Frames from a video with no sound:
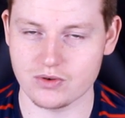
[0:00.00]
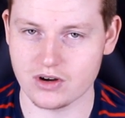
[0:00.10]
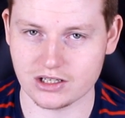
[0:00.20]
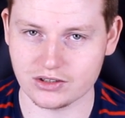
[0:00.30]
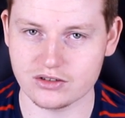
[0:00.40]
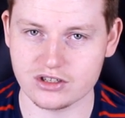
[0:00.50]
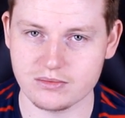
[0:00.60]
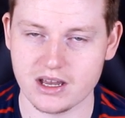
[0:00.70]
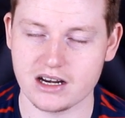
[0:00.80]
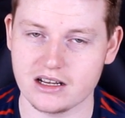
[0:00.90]
You were kind of dodgy
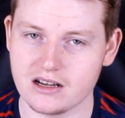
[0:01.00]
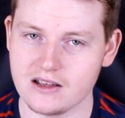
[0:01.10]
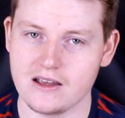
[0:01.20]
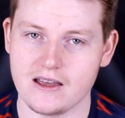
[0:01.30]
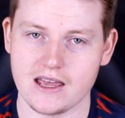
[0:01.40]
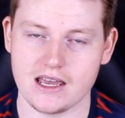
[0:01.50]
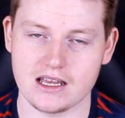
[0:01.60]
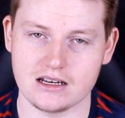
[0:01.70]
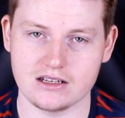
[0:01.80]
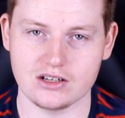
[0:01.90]
about it,
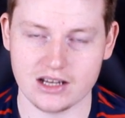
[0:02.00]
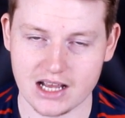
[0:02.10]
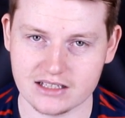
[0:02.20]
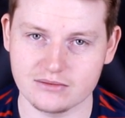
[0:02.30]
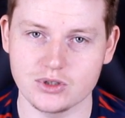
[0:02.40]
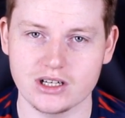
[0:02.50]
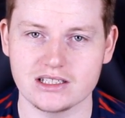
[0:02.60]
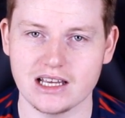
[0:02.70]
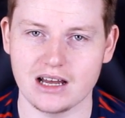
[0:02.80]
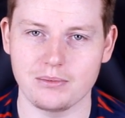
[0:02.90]
and, you know, it hasn't
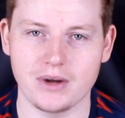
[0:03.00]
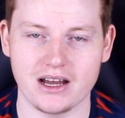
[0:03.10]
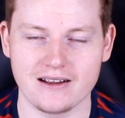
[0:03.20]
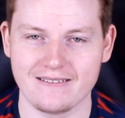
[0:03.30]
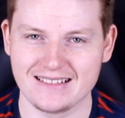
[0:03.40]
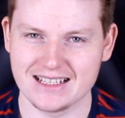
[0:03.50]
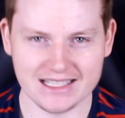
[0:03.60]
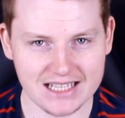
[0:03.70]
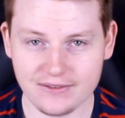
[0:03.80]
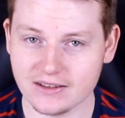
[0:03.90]
worked out. But
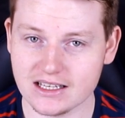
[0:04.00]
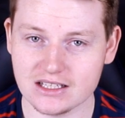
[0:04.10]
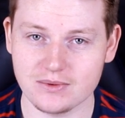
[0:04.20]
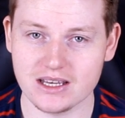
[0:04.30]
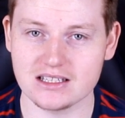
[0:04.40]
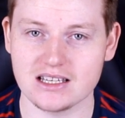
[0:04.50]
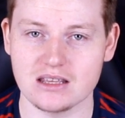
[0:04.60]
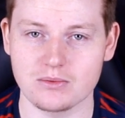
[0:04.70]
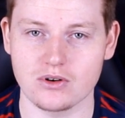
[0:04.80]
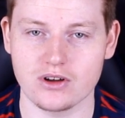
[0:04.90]
it definitely is weird to
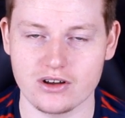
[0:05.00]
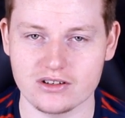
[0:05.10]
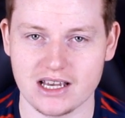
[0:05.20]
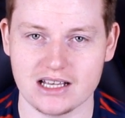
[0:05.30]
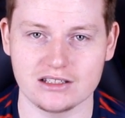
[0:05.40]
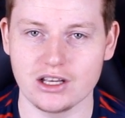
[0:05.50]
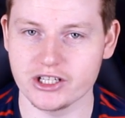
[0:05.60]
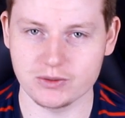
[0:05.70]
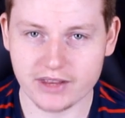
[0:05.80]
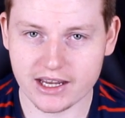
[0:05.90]
see the Broncos as
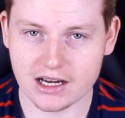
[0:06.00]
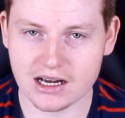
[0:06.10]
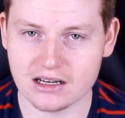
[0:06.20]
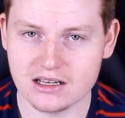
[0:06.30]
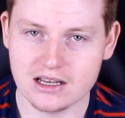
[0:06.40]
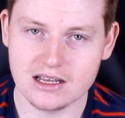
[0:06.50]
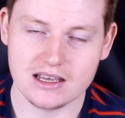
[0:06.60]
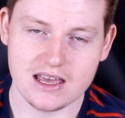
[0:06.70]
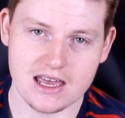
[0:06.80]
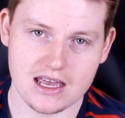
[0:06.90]
low as what they are.
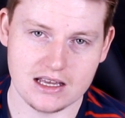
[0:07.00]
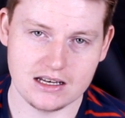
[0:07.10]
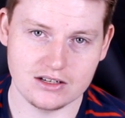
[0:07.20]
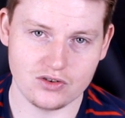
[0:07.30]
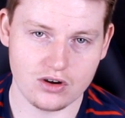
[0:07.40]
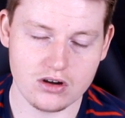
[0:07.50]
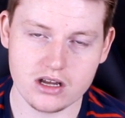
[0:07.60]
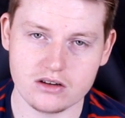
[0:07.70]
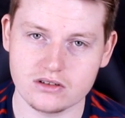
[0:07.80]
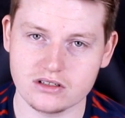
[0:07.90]
And
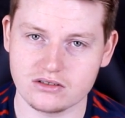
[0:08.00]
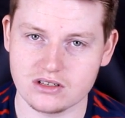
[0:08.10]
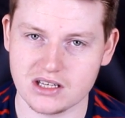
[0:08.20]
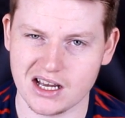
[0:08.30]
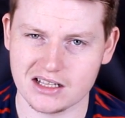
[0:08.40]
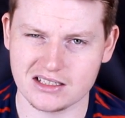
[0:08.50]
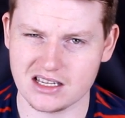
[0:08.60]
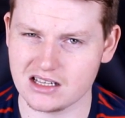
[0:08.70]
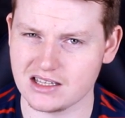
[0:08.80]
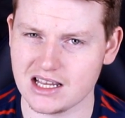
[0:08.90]
I honestly can't
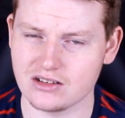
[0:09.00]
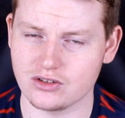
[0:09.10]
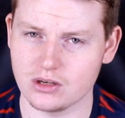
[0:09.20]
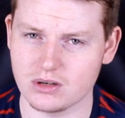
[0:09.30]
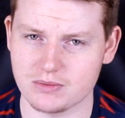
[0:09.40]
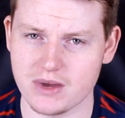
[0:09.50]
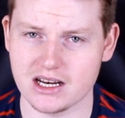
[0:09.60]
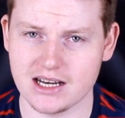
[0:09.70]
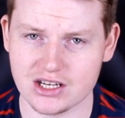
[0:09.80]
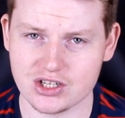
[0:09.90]
see it getting too much
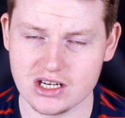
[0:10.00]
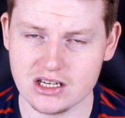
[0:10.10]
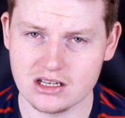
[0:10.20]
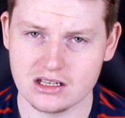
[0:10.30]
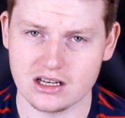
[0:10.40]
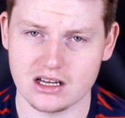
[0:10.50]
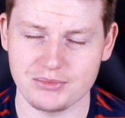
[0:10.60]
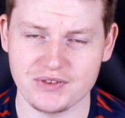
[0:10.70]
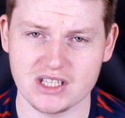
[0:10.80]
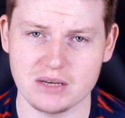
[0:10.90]
better next year.
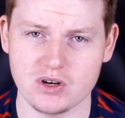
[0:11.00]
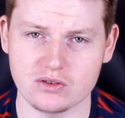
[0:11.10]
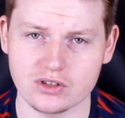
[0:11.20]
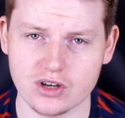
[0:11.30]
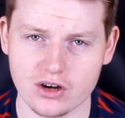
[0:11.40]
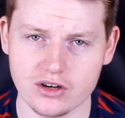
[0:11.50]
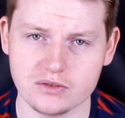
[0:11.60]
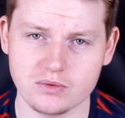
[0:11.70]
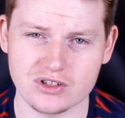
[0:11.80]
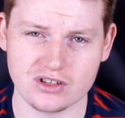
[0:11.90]
If Seibold
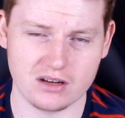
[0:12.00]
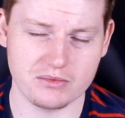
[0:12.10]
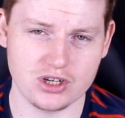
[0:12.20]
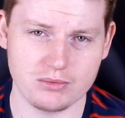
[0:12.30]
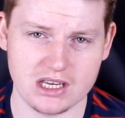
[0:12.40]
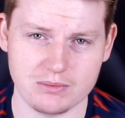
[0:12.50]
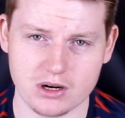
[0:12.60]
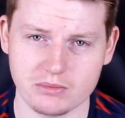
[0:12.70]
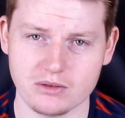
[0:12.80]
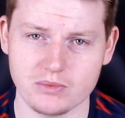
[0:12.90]
goes, which I'm assuming he
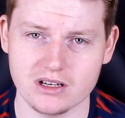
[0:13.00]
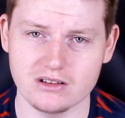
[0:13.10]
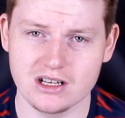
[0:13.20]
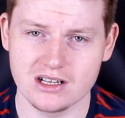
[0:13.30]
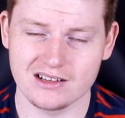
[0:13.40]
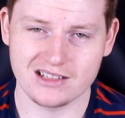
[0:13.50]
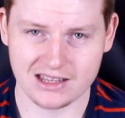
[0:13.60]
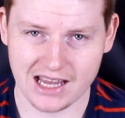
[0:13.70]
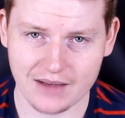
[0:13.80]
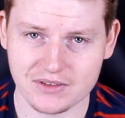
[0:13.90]
probably will,
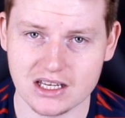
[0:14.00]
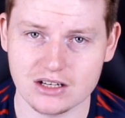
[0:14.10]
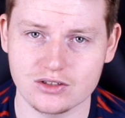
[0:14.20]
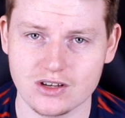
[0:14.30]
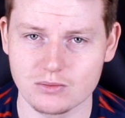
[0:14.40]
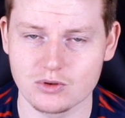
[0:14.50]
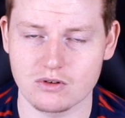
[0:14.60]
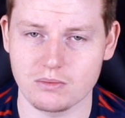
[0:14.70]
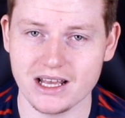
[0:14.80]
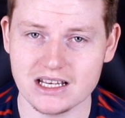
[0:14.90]
they have to get a suitable
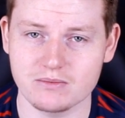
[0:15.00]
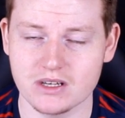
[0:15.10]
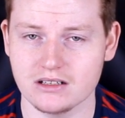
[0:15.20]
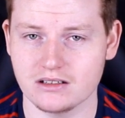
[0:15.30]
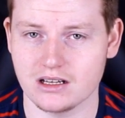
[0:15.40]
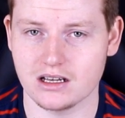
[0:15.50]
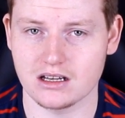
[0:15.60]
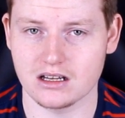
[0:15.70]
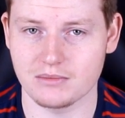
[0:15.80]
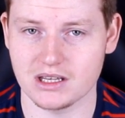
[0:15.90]
replacement.
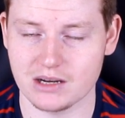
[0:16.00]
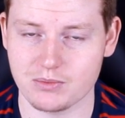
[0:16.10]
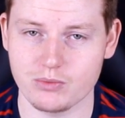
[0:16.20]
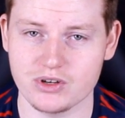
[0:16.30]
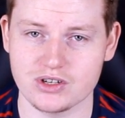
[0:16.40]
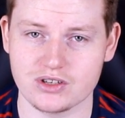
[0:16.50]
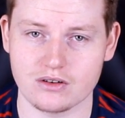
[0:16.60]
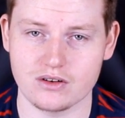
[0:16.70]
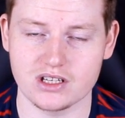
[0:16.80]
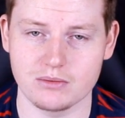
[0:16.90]
And they'll probably just
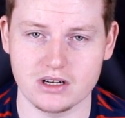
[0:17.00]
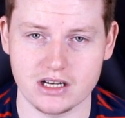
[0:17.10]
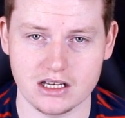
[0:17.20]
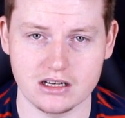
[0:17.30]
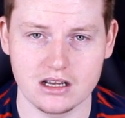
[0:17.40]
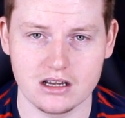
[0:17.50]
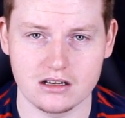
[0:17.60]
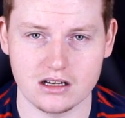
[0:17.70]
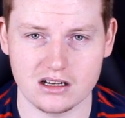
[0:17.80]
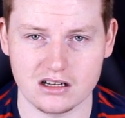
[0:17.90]
throw someone in,
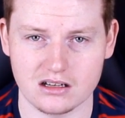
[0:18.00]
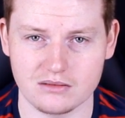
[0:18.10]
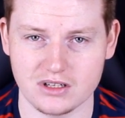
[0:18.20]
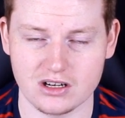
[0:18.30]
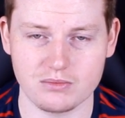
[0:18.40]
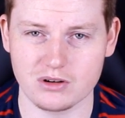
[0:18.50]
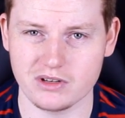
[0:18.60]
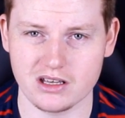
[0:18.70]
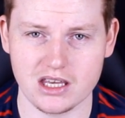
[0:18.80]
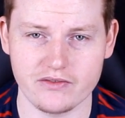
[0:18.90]
you know,
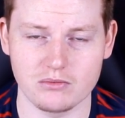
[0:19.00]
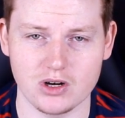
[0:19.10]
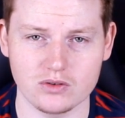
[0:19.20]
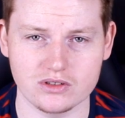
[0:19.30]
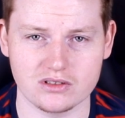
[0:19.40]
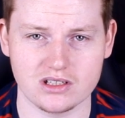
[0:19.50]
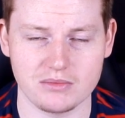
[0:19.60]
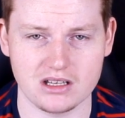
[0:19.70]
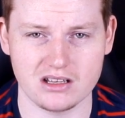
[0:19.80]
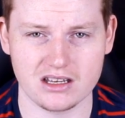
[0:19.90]
probably like Kevin Moulders or
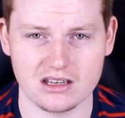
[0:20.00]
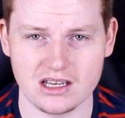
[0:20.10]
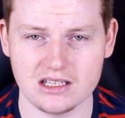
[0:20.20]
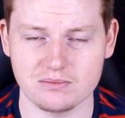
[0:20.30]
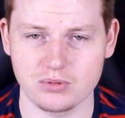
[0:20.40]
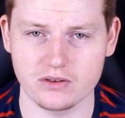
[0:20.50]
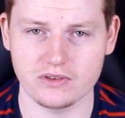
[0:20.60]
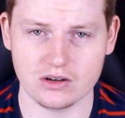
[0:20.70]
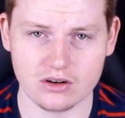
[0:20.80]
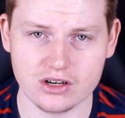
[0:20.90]
something. Like, he's
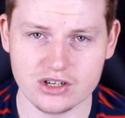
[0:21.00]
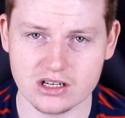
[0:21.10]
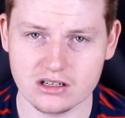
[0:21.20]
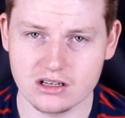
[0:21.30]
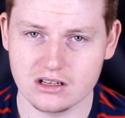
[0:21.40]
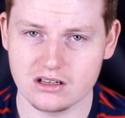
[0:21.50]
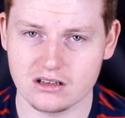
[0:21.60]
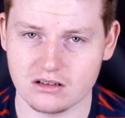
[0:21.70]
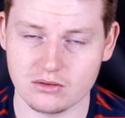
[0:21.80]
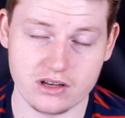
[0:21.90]
proven at Origin,
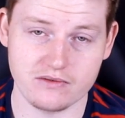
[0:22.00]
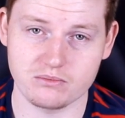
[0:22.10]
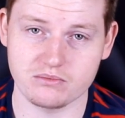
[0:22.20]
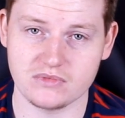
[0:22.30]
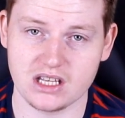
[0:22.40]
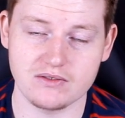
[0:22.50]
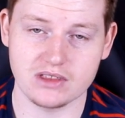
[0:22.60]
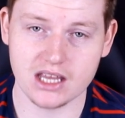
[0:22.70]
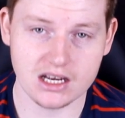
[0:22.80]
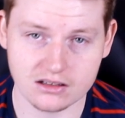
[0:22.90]
or
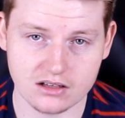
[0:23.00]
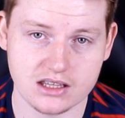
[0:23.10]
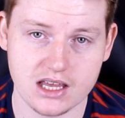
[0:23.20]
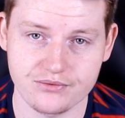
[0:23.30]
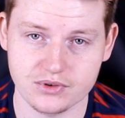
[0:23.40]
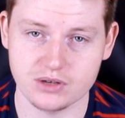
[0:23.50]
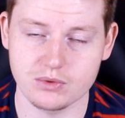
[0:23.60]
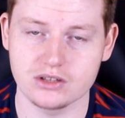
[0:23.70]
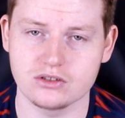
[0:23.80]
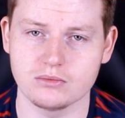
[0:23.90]
even then, like, they haven't really
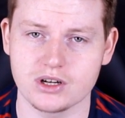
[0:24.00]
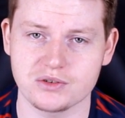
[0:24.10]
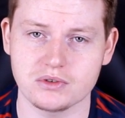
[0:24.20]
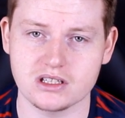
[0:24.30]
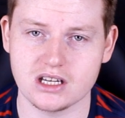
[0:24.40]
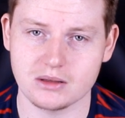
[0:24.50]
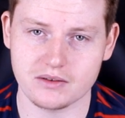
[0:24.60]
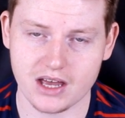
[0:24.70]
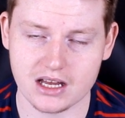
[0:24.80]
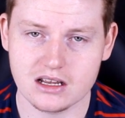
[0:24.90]
won too much with the team
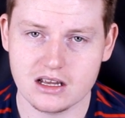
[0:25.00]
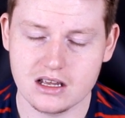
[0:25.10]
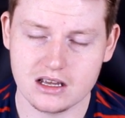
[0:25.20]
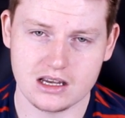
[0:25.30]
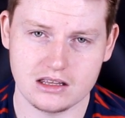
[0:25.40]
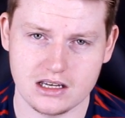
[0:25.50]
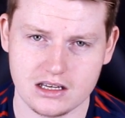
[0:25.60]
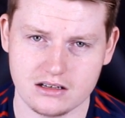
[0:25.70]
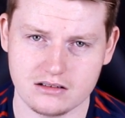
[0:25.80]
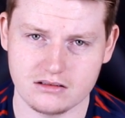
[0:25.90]
they've had. And
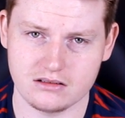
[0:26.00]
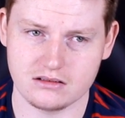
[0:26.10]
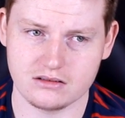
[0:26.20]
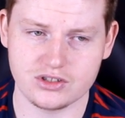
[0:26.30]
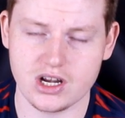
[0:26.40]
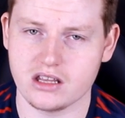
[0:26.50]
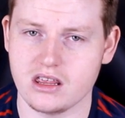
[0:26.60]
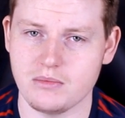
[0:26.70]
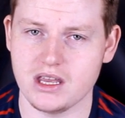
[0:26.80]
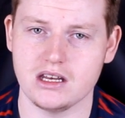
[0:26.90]
then chuck
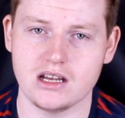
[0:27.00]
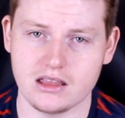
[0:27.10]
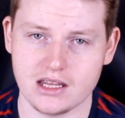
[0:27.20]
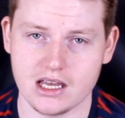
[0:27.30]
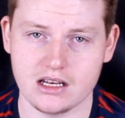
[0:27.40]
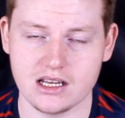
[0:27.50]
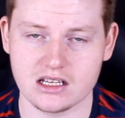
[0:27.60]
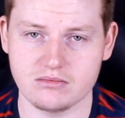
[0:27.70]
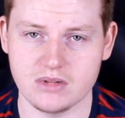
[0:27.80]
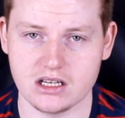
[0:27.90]
them in, and then
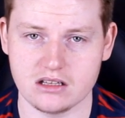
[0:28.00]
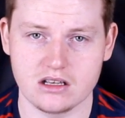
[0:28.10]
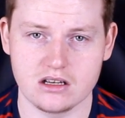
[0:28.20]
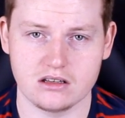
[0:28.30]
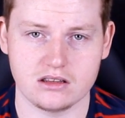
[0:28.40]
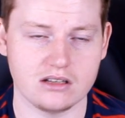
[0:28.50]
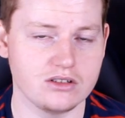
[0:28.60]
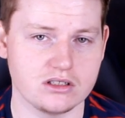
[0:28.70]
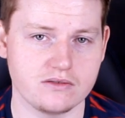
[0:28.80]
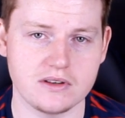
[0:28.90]
next minute they'll
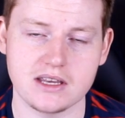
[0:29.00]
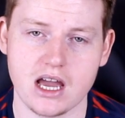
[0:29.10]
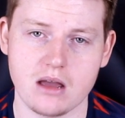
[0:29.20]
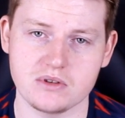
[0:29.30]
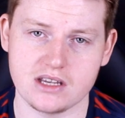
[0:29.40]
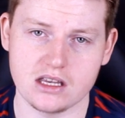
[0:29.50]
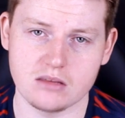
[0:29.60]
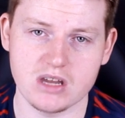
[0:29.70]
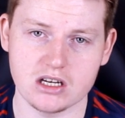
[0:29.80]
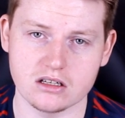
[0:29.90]
lose a few games and
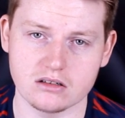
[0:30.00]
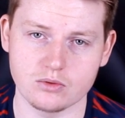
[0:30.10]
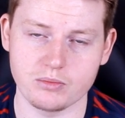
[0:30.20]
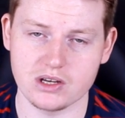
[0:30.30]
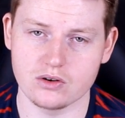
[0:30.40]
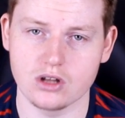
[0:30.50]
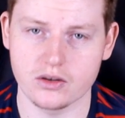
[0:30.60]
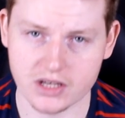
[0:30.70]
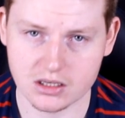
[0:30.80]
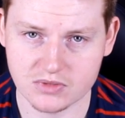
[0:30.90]
the media will be all
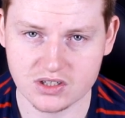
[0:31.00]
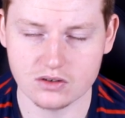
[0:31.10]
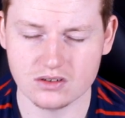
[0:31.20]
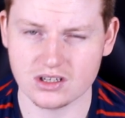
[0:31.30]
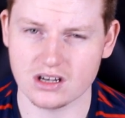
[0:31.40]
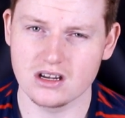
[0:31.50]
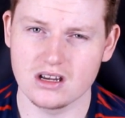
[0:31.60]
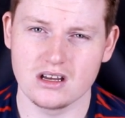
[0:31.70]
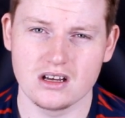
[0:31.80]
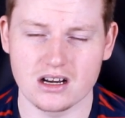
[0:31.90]
over him too. So,
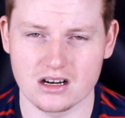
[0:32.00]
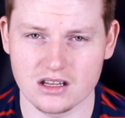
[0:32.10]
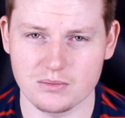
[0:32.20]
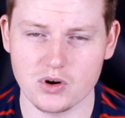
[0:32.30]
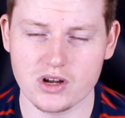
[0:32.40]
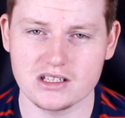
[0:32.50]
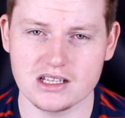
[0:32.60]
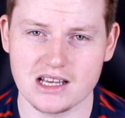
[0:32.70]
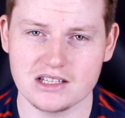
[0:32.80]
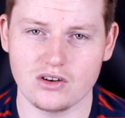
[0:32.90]
I don't know. The Broncos,
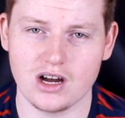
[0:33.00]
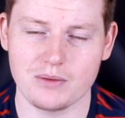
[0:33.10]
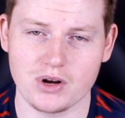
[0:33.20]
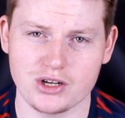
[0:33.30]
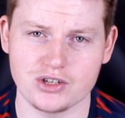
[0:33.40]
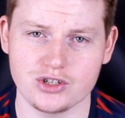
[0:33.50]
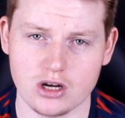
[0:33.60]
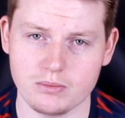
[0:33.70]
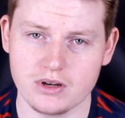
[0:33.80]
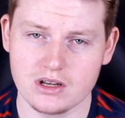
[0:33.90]
it's a high-pressure
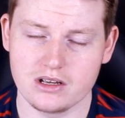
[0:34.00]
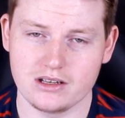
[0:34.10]
job.